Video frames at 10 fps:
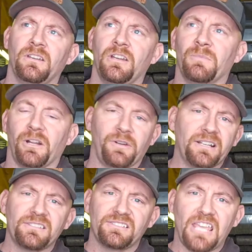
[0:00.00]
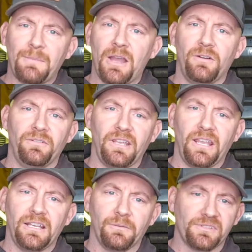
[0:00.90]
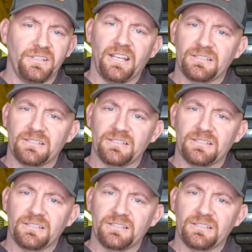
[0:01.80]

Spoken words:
But Craigslist came out, and it was the next